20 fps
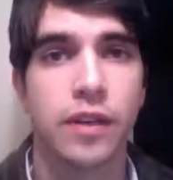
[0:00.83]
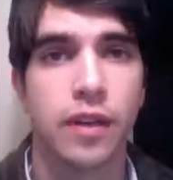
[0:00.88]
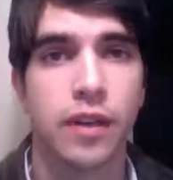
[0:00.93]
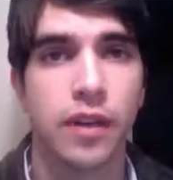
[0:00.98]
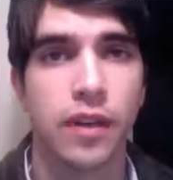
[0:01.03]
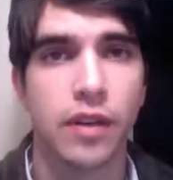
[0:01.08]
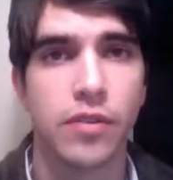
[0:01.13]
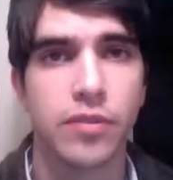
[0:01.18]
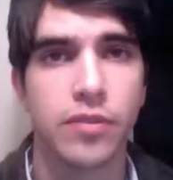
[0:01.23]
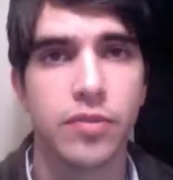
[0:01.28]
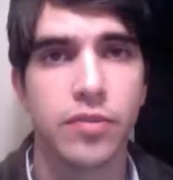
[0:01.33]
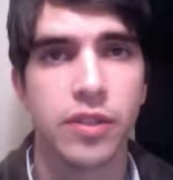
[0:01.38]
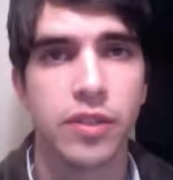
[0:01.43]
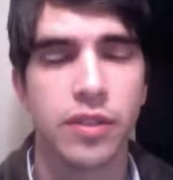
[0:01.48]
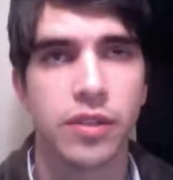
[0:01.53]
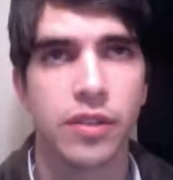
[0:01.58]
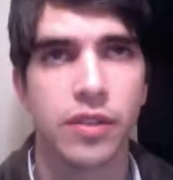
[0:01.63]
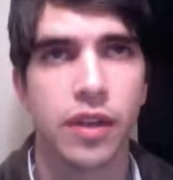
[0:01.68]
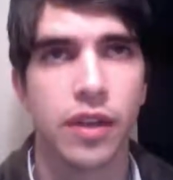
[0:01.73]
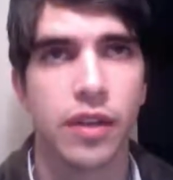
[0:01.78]
Hey, I was
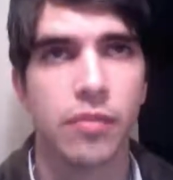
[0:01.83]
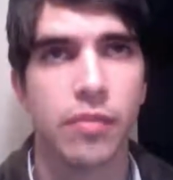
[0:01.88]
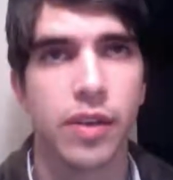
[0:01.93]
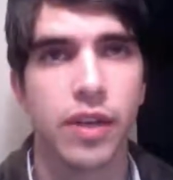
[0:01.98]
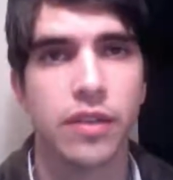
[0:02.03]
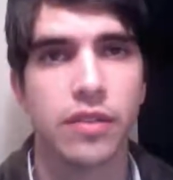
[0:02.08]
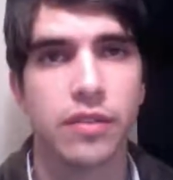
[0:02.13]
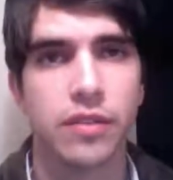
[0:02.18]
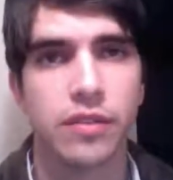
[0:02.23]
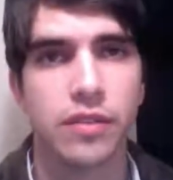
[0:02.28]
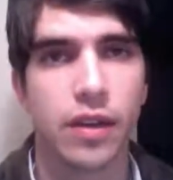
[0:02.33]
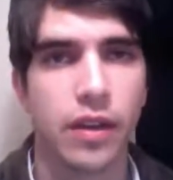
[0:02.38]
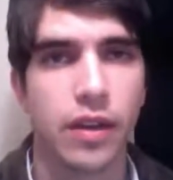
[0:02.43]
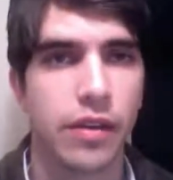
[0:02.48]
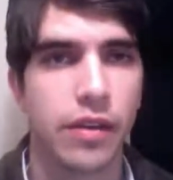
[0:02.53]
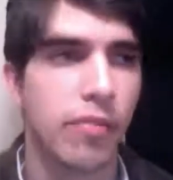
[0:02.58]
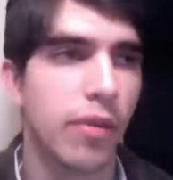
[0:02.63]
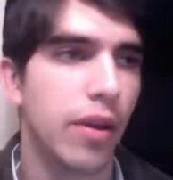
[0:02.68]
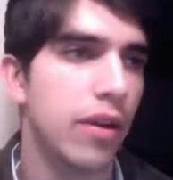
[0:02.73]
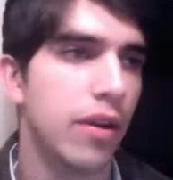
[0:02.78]
watching that amazing
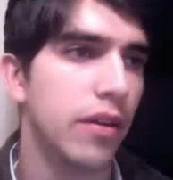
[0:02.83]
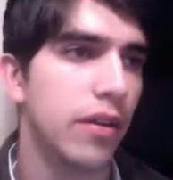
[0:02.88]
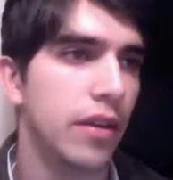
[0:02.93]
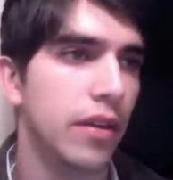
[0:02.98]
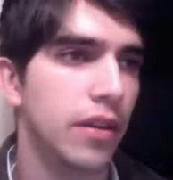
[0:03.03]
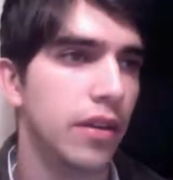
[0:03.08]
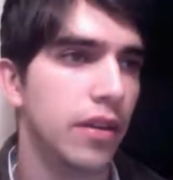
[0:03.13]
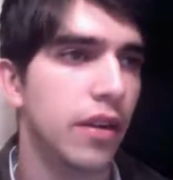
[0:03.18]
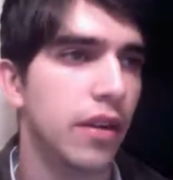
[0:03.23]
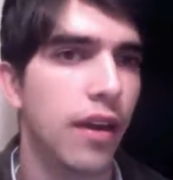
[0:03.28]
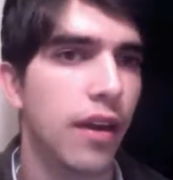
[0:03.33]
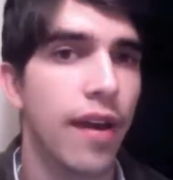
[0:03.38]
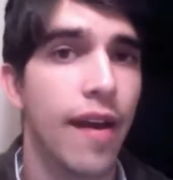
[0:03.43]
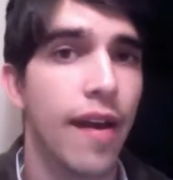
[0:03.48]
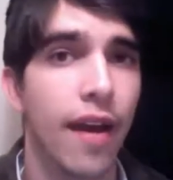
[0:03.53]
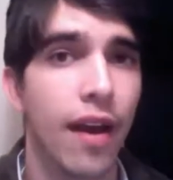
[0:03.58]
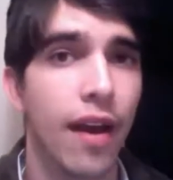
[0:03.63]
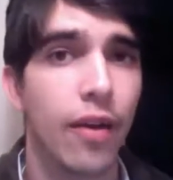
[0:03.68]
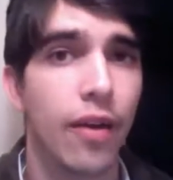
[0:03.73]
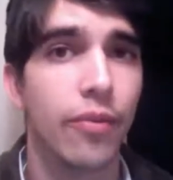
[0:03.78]
documentary on
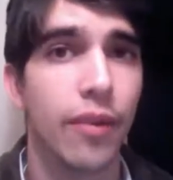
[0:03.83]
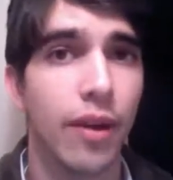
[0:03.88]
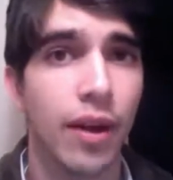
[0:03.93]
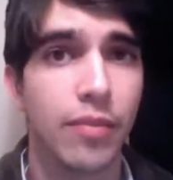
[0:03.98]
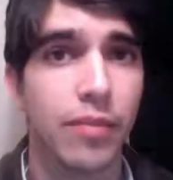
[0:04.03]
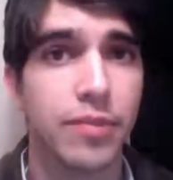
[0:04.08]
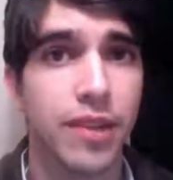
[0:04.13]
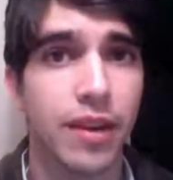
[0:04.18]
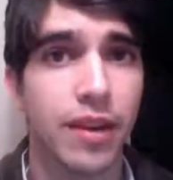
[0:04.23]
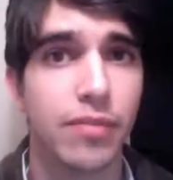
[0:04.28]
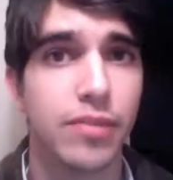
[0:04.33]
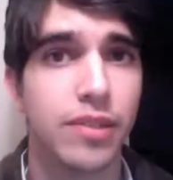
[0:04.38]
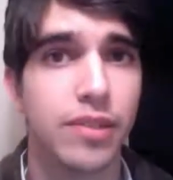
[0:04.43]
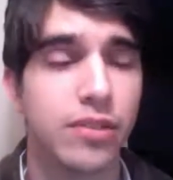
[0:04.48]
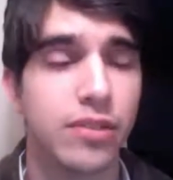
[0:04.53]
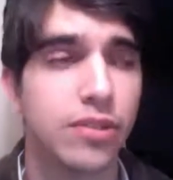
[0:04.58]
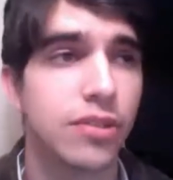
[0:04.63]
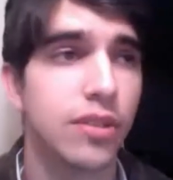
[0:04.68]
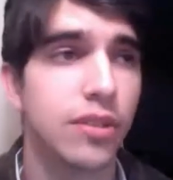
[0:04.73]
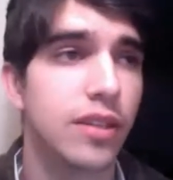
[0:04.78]
how Rob Zombie
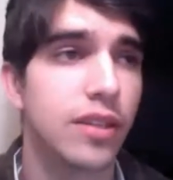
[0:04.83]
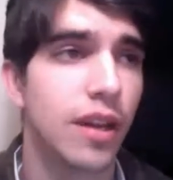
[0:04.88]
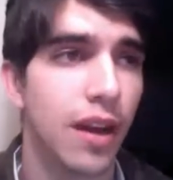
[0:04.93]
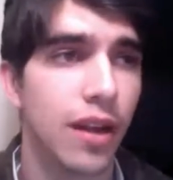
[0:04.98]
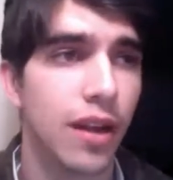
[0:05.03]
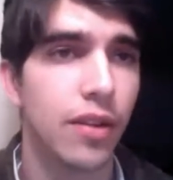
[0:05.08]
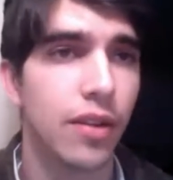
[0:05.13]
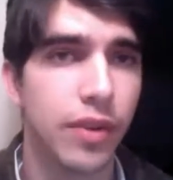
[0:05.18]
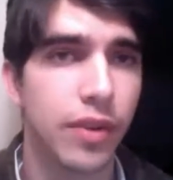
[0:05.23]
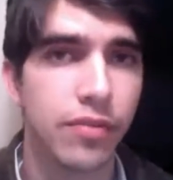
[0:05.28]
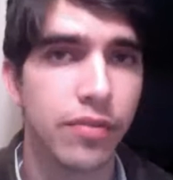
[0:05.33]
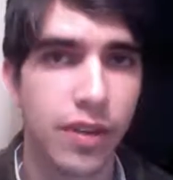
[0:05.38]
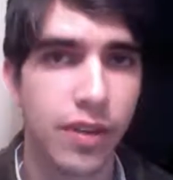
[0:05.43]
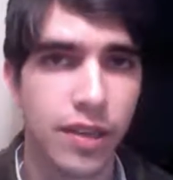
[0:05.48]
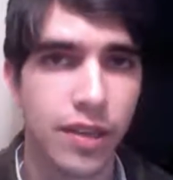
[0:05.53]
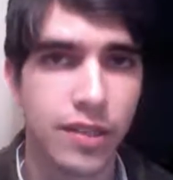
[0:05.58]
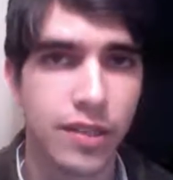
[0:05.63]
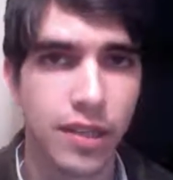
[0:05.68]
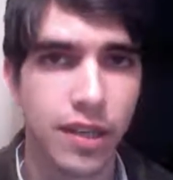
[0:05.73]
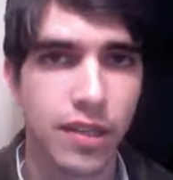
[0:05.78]
destroyed the Halloween
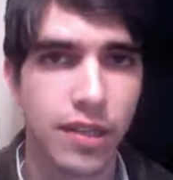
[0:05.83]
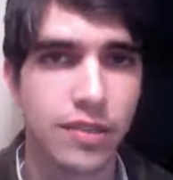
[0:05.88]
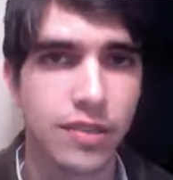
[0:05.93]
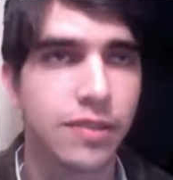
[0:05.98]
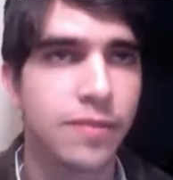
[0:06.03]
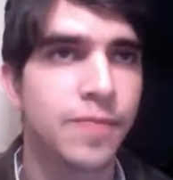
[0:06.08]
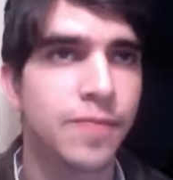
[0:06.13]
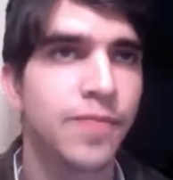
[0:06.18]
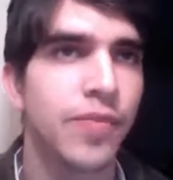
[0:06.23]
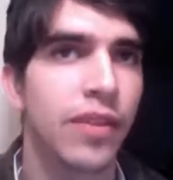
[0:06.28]
franchise.